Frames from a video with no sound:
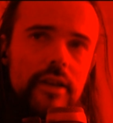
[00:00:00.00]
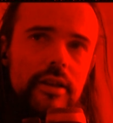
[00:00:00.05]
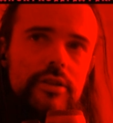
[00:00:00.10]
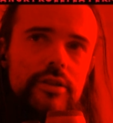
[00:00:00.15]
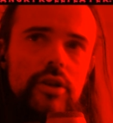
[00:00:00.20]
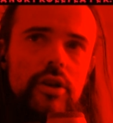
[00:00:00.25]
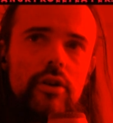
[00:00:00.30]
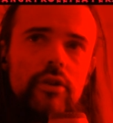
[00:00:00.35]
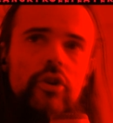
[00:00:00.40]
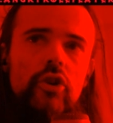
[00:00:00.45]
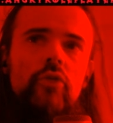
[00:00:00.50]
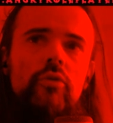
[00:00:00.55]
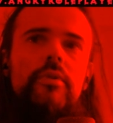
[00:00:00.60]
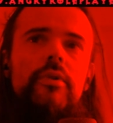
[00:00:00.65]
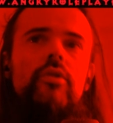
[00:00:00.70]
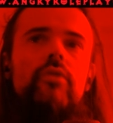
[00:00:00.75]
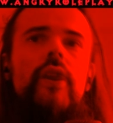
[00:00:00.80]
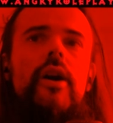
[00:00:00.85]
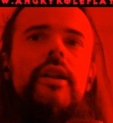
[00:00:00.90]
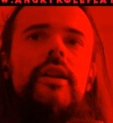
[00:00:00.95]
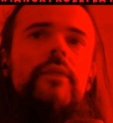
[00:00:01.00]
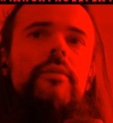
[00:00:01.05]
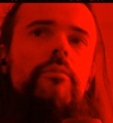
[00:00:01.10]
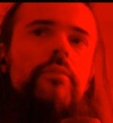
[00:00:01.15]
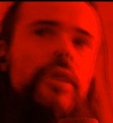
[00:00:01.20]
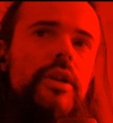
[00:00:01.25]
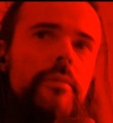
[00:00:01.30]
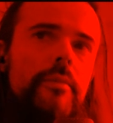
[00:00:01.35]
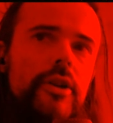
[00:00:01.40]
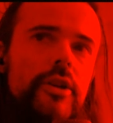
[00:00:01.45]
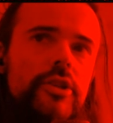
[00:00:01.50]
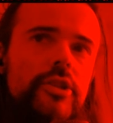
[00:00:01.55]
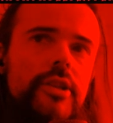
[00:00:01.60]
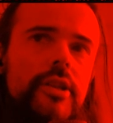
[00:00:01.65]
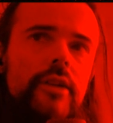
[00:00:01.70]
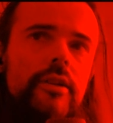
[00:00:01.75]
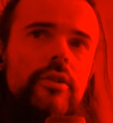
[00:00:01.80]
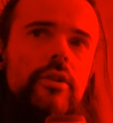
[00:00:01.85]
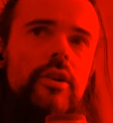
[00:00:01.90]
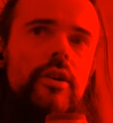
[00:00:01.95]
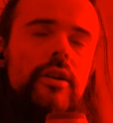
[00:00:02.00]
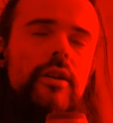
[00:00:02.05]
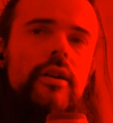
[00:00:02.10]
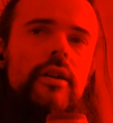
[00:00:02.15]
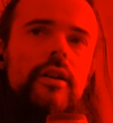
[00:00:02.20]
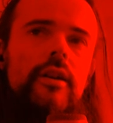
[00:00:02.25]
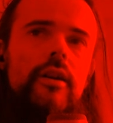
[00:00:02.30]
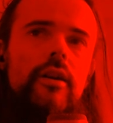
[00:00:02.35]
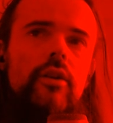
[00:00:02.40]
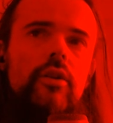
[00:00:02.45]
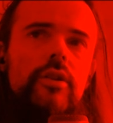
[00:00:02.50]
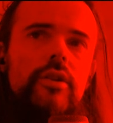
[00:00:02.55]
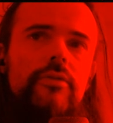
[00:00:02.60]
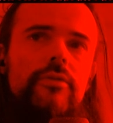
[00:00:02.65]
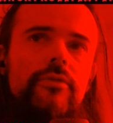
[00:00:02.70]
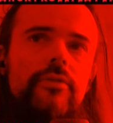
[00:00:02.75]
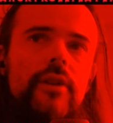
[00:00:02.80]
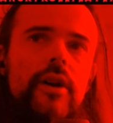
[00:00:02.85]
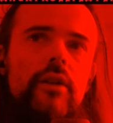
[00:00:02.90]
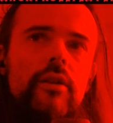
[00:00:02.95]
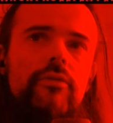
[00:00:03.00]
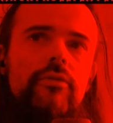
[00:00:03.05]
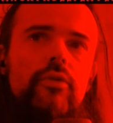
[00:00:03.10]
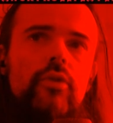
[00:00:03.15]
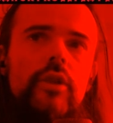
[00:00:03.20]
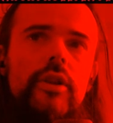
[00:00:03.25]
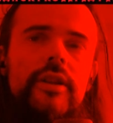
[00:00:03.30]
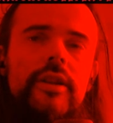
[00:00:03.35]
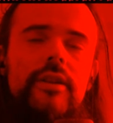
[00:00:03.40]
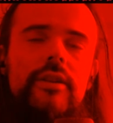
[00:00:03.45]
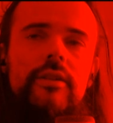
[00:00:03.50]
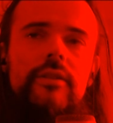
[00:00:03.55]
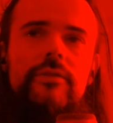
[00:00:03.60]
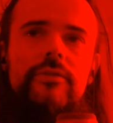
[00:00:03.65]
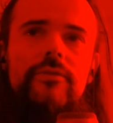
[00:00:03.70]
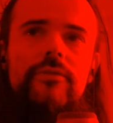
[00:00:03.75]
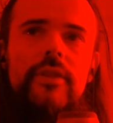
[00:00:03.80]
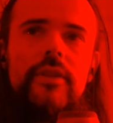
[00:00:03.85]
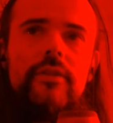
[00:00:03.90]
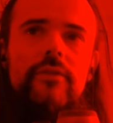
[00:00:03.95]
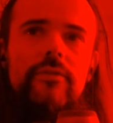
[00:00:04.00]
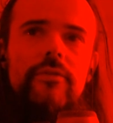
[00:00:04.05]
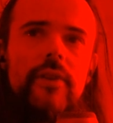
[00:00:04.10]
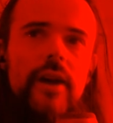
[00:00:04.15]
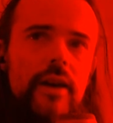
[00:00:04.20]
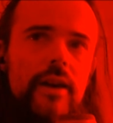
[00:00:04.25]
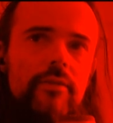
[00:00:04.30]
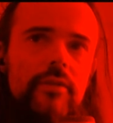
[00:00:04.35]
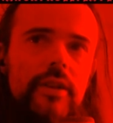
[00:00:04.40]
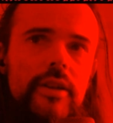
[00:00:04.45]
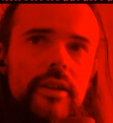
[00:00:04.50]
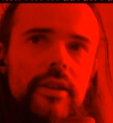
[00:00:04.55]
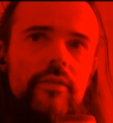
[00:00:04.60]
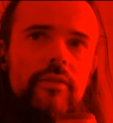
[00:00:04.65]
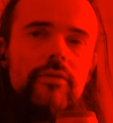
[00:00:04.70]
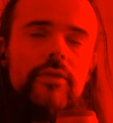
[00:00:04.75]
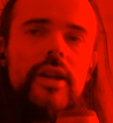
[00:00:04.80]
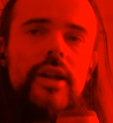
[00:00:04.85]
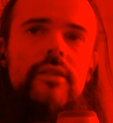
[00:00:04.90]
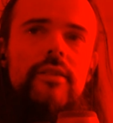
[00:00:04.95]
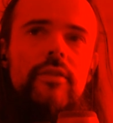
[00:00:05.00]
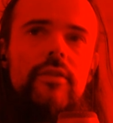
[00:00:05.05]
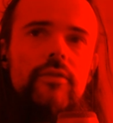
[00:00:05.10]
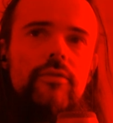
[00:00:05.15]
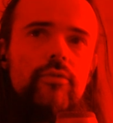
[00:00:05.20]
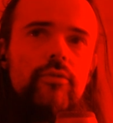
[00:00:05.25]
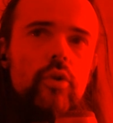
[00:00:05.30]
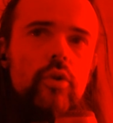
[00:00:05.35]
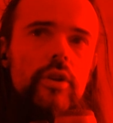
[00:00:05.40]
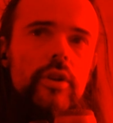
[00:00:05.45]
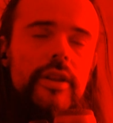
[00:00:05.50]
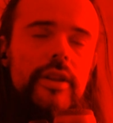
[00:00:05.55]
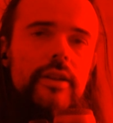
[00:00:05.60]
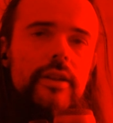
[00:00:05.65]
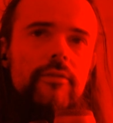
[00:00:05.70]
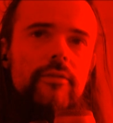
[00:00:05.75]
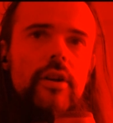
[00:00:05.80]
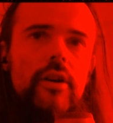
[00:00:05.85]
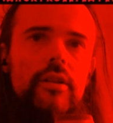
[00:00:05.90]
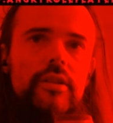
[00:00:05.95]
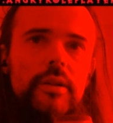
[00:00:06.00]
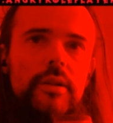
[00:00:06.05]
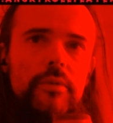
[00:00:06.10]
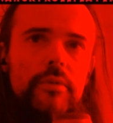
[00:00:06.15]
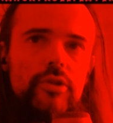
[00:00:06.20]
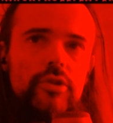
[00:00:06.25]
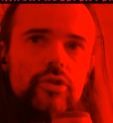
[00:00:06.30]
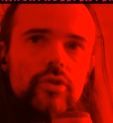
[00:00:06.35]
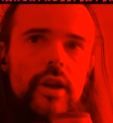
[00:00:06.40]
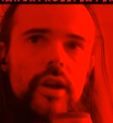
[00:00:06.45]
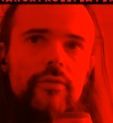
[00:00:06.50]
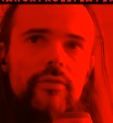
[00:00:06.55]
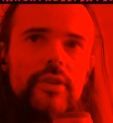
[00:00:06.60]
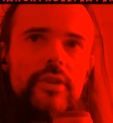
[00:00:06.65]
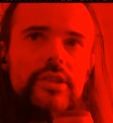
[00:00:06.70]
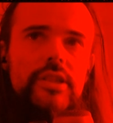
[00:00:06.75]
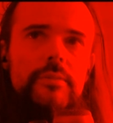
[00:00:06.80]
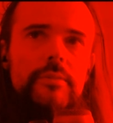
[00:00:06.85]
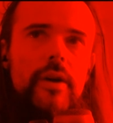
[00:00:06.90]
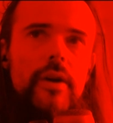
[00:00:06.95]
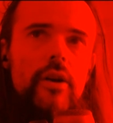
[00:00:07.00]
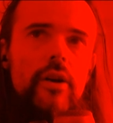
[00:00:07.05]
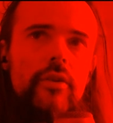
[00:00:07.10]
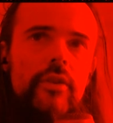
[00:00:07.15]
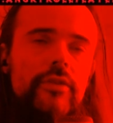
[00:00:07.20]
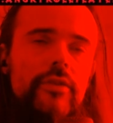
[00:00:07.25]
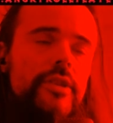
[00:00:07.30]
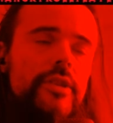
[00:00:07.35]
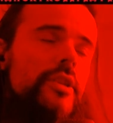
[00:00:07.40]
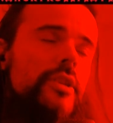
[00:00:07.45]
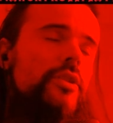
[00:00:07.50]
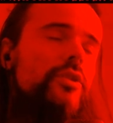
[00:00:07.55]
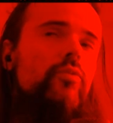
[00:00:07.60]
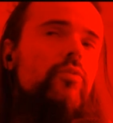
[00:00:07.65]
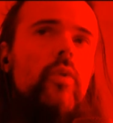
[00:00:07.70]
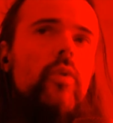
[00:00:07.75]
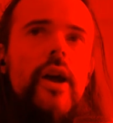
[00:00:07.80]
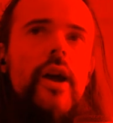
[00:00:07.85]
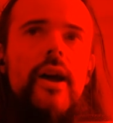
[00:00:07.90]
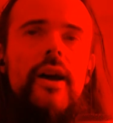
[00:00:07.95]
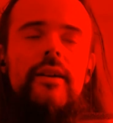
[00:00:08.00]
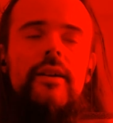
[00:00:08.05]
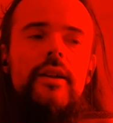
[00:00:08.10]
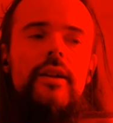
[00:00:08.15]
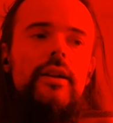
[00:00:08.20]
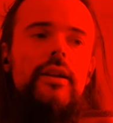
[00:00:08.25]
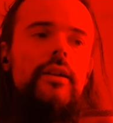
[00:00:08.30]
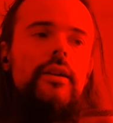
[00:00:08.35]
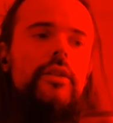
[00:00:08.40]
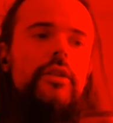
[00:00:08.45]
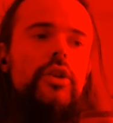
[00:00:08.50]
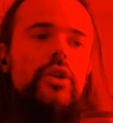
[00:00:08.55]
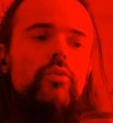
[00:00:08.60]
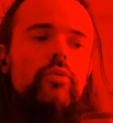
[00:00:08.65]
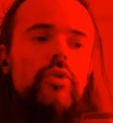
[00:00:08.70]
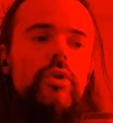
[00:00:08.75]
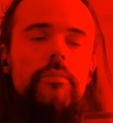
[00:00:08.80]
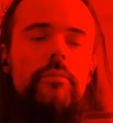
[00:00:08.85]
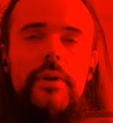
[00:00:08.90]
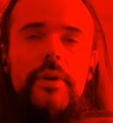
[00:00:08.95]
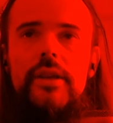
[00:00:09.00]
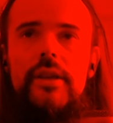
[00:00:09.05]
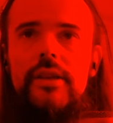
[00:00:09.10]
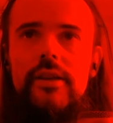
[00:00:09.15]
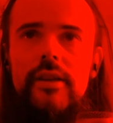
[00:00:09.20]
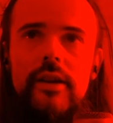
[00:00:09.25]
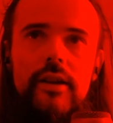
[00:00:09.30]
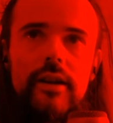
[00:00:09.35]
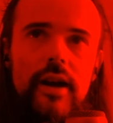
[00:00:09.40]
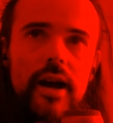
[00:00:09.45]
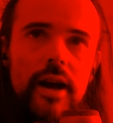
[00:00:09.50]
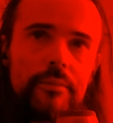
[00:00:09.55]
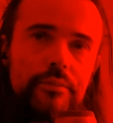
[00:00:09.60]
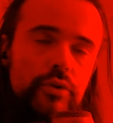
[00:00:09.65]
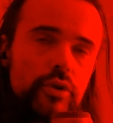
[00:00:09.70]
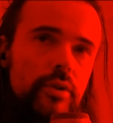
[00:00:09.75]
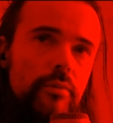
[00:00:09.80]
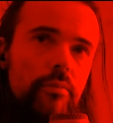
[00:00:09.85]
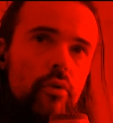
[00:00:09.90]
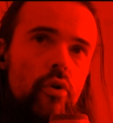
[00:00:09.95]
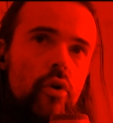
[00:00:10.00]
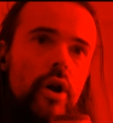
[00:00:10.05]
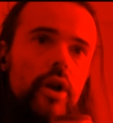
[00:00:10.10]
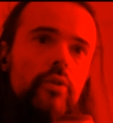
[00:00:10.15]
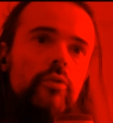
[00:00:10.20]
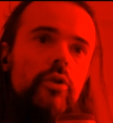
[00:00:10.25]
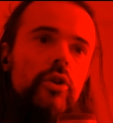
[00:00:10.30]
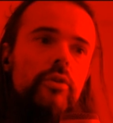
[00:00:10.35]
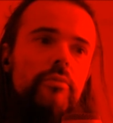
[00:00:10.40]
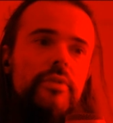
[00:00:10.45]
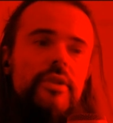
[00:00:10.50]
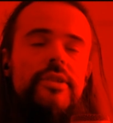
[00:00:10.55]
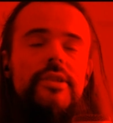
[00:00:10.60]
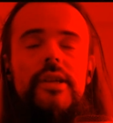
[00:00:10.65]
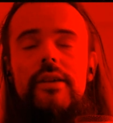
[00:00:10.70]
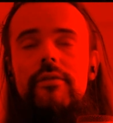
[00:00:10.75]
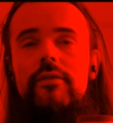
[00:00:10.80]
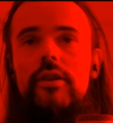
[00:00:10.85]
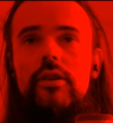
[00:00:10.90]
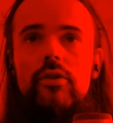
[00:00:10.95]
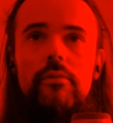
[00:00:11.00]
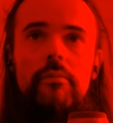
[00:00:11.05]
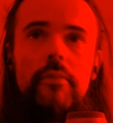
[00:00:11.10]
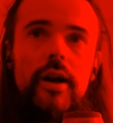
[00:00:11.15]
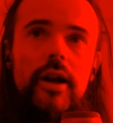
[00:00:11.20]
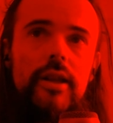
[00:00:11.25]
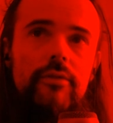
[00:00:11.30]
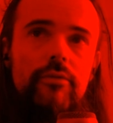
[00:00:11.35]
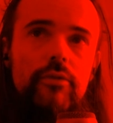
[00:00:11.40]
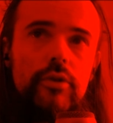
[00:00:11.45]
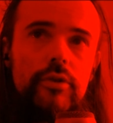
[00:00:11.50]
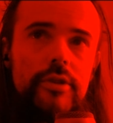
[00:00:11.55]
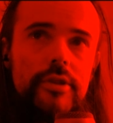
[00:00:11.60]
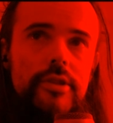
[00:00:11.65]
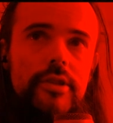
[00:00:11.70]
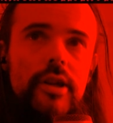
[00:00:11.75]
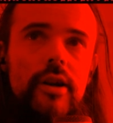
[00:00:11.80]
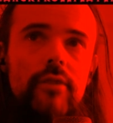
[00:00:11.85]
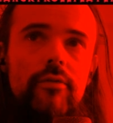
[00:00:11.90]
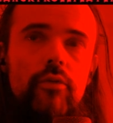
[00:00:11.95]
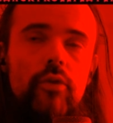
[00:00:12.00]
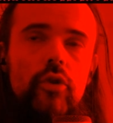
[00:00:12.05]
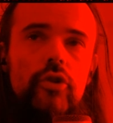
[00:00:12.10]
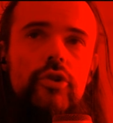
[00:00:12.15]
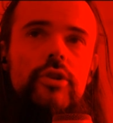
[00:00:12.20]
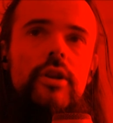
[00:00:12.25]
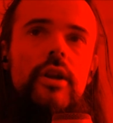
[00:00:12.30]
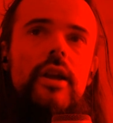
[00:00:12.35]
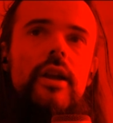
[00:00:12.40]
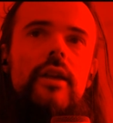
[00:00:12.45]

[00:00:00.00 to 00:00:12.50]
So you will be running pretty much Sunder on a 4 link and then 5 link, and then a 4 link Val Double Strike. This is about it. This is where you will be up to a point where you will be saving your money for the Starforge.